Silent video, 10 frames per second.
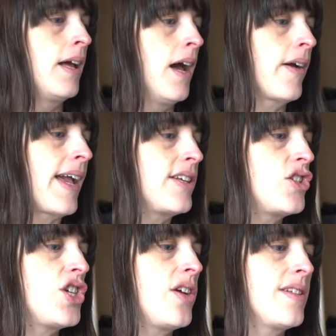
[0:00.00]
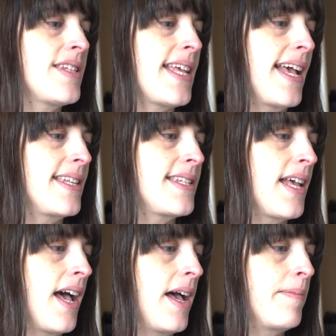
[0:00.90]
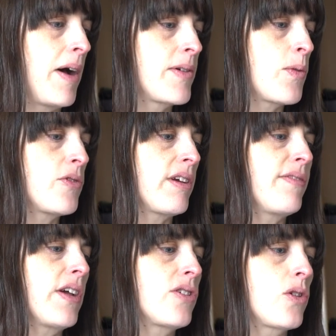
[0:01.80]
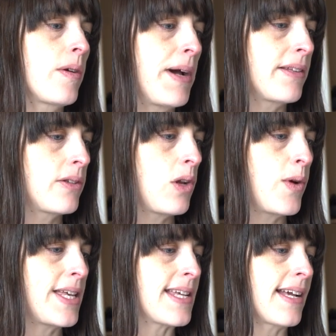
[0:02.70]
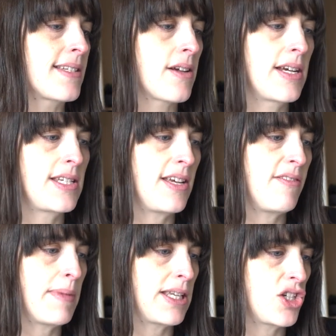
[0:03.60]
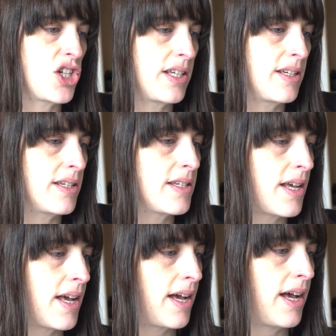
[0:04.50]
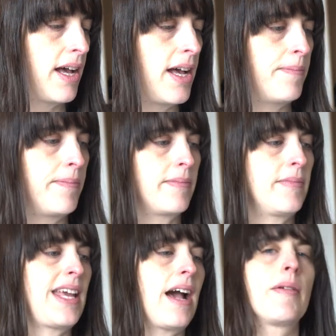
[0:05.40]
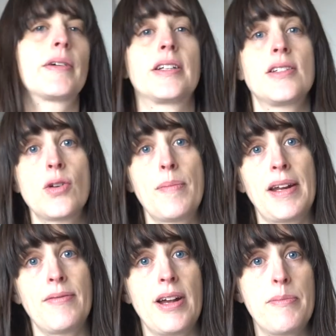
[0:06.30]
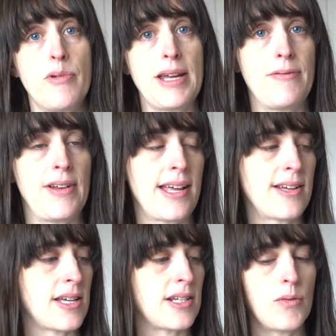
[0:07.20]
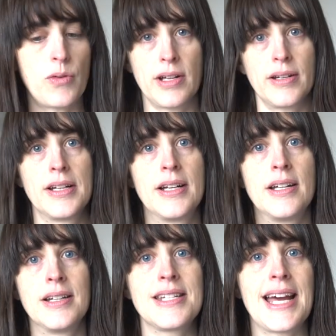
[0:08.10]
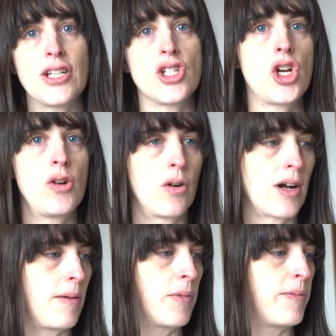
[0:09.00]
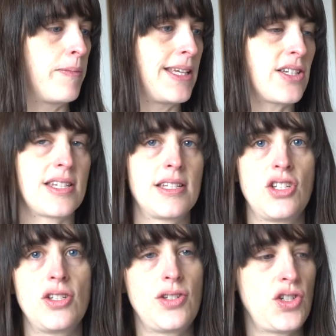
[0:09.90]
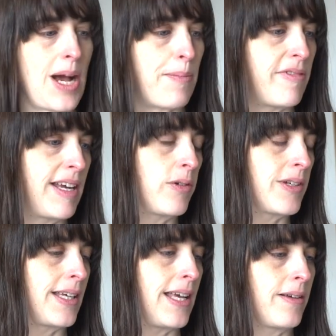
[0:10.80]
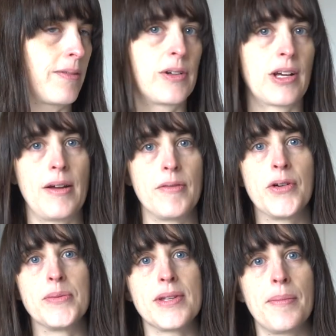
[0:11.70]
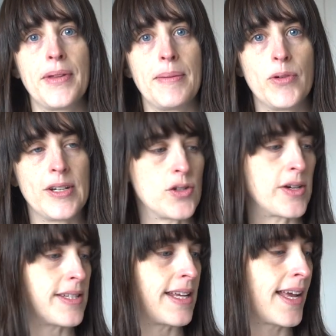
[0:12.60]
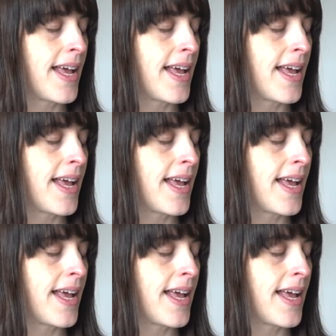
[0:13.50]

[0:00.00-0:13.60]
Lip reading: Okay, June says, I was wondering if you could talk about the noise anxiety you've mentioned. Yeah, I can talk about it very briefly because I don't want to take too long up with me just jabbering on at you. I want to go and film something more interesting.